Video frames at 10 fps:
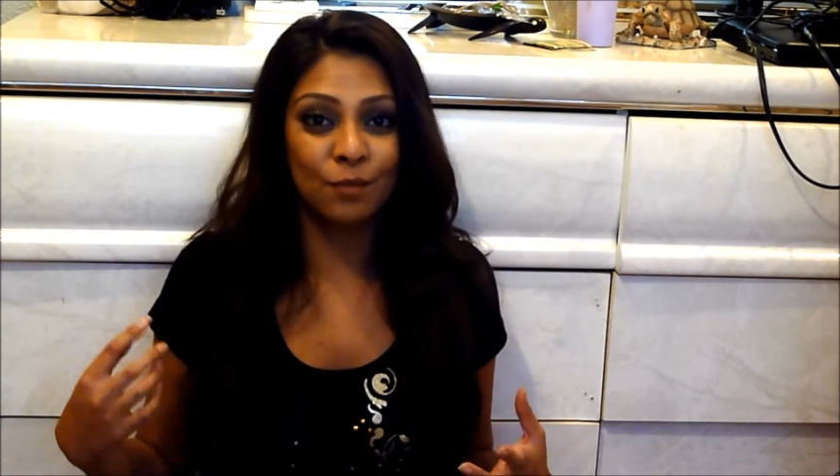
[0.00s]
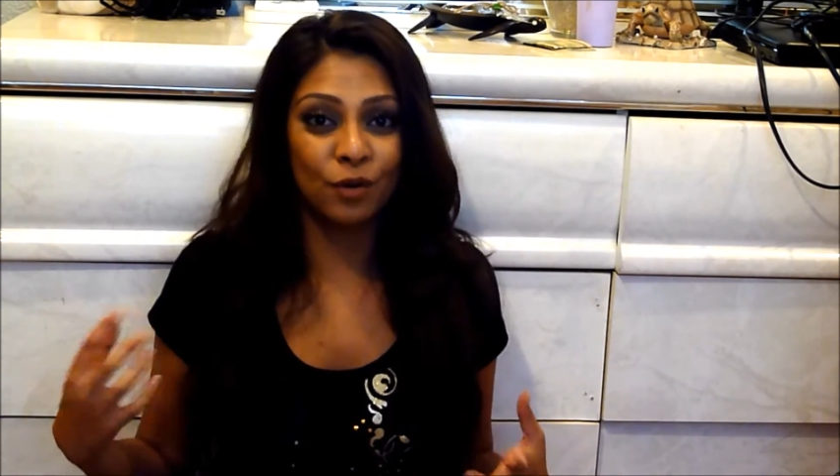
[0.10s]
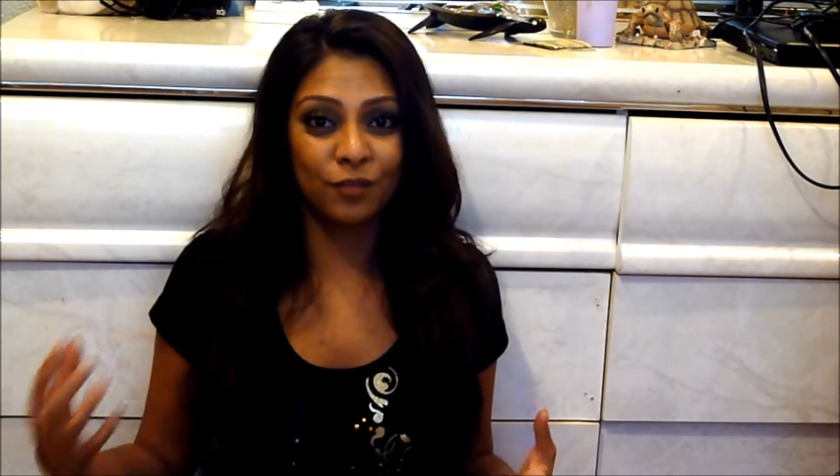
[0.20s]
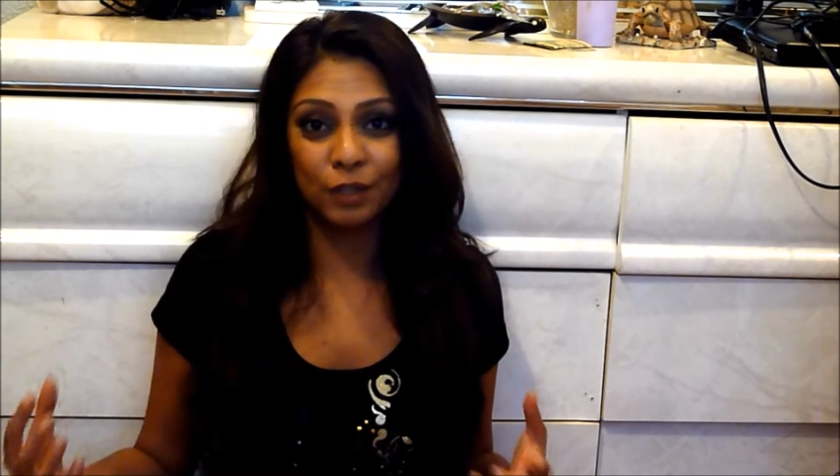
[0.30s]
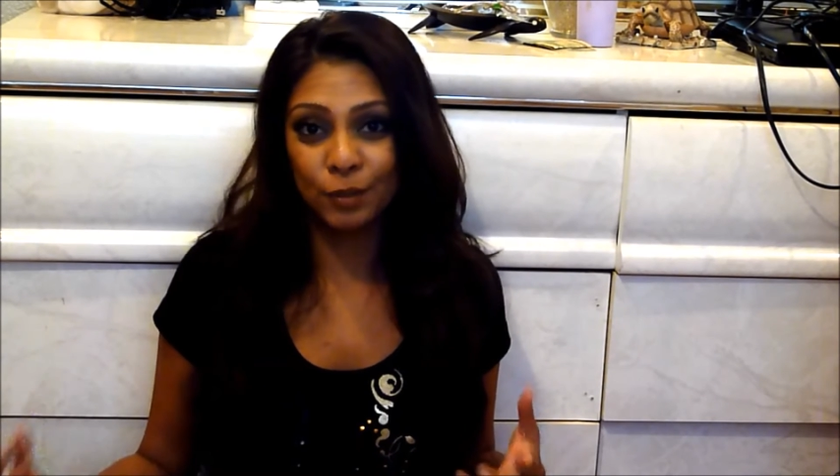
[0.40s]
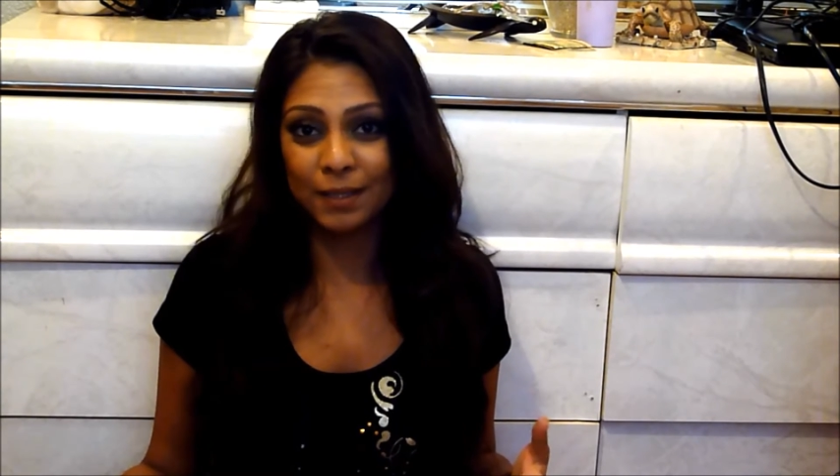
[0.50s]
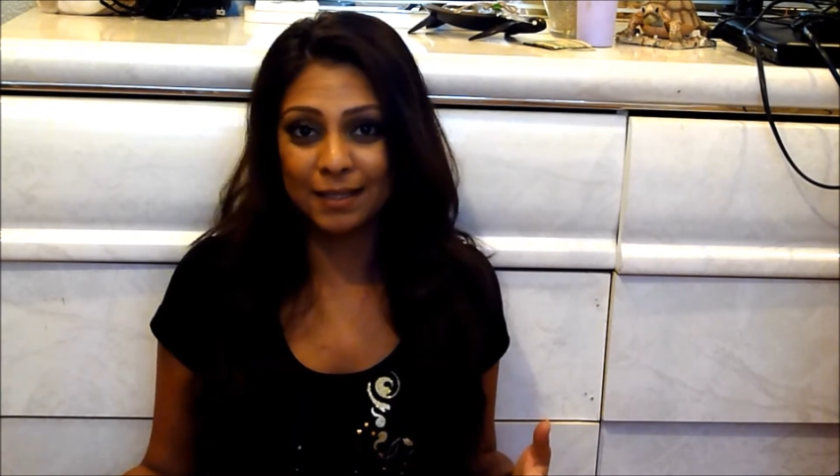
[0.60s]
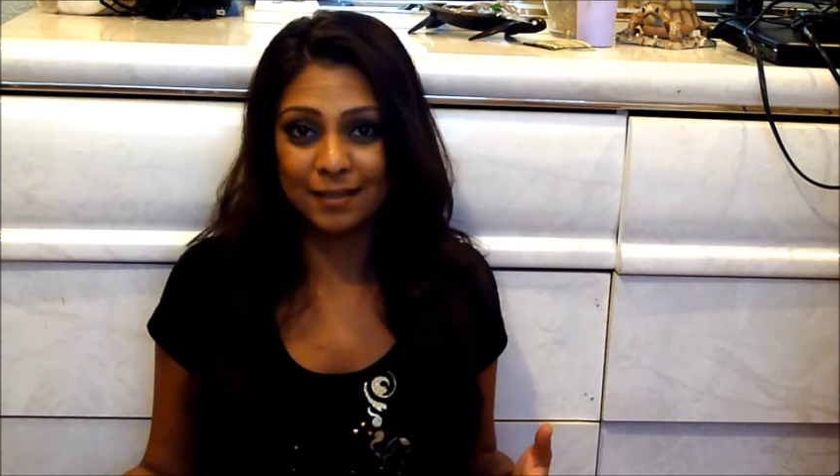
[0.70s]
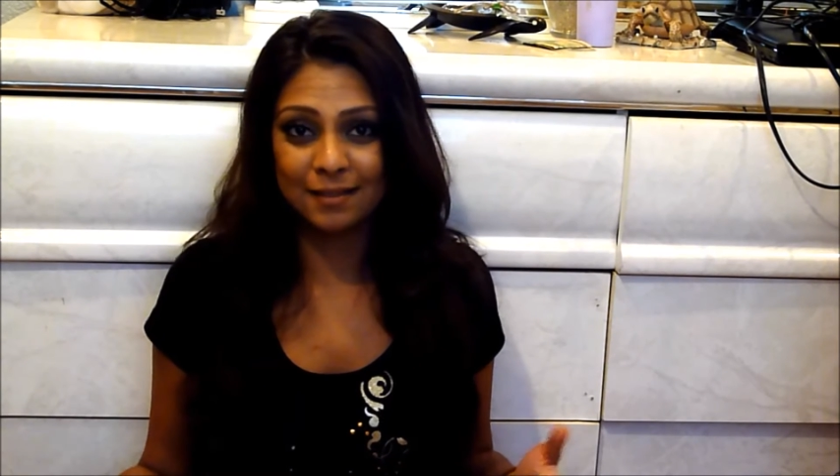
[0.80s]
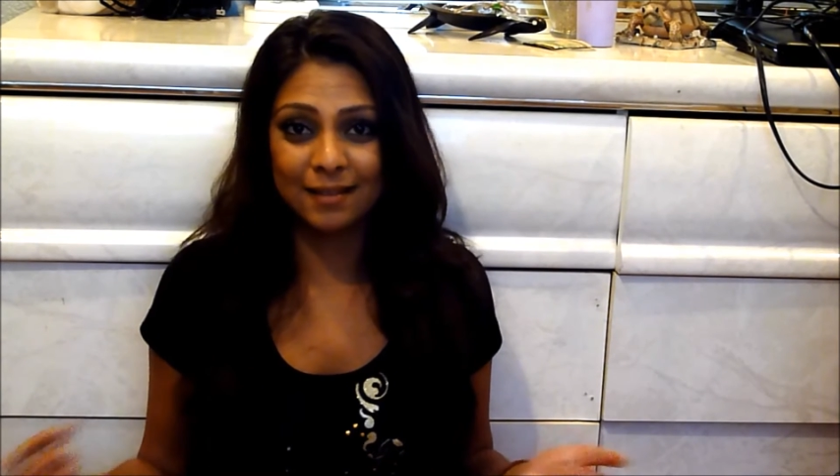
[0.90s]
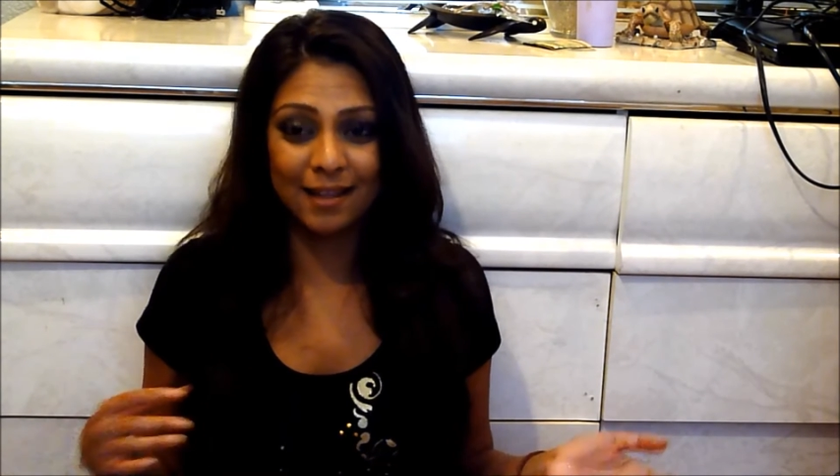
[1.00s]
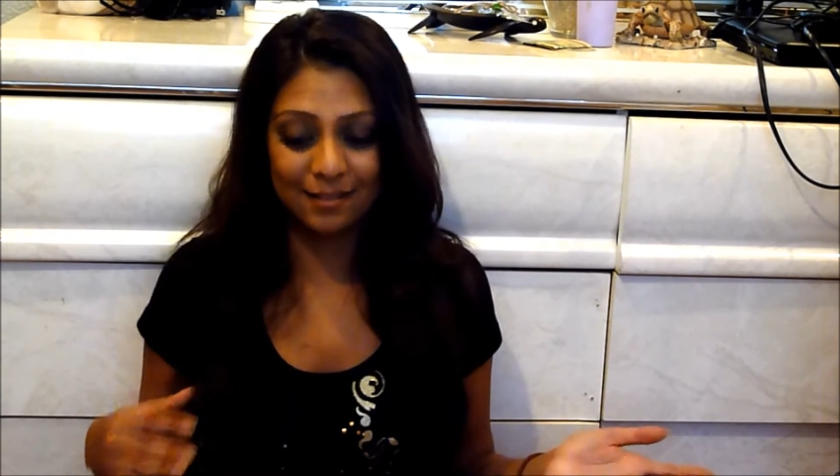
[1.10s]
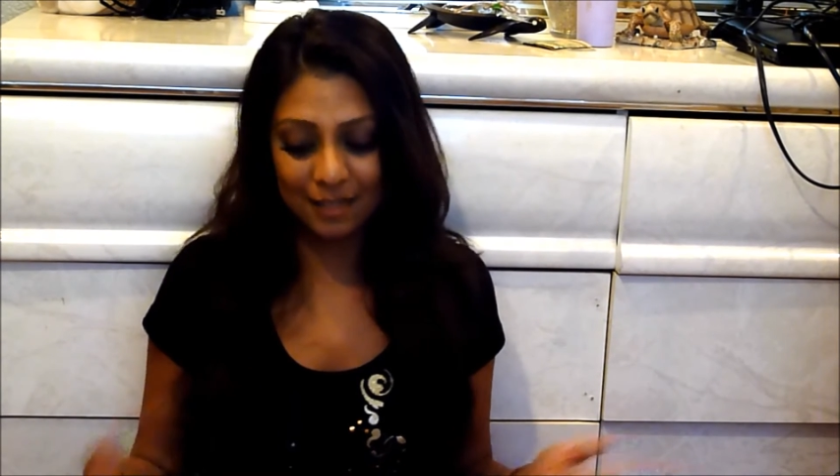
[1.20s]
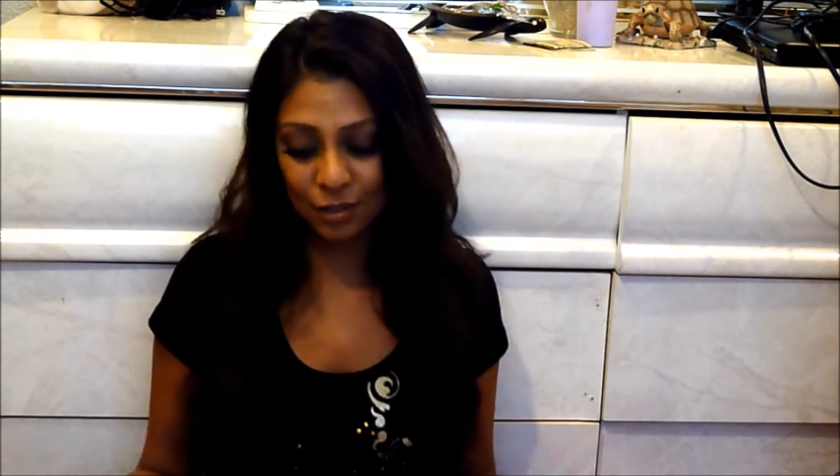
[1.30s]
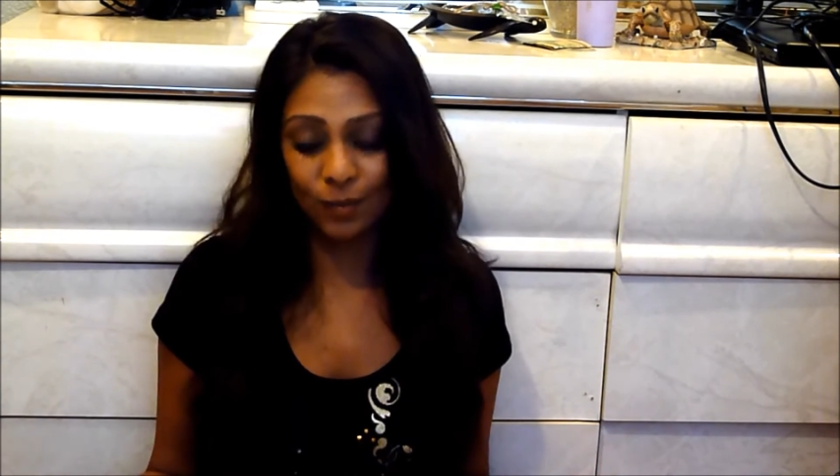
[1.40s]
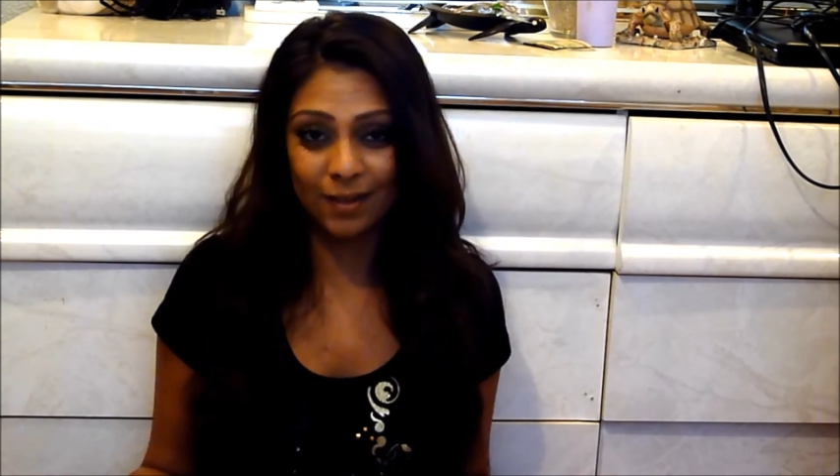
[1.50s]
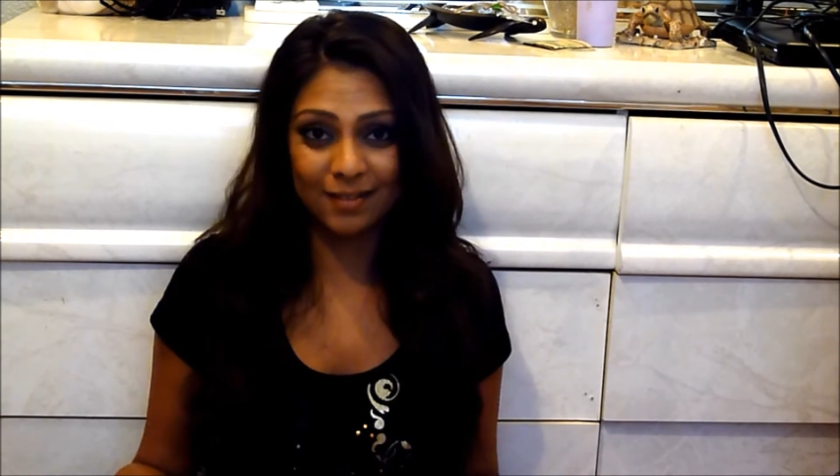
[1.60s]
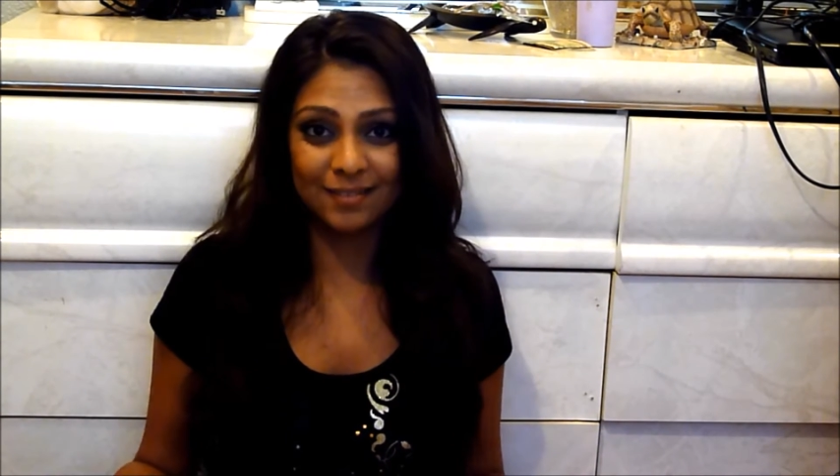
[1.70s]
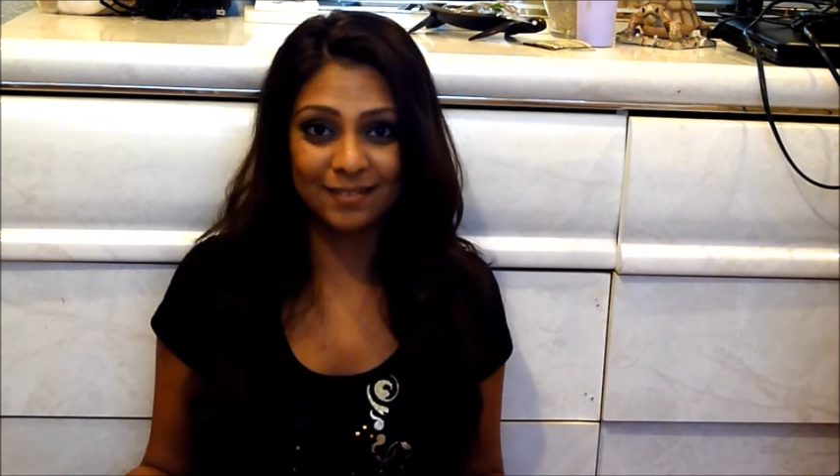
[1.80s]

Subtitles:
more voluminous than this one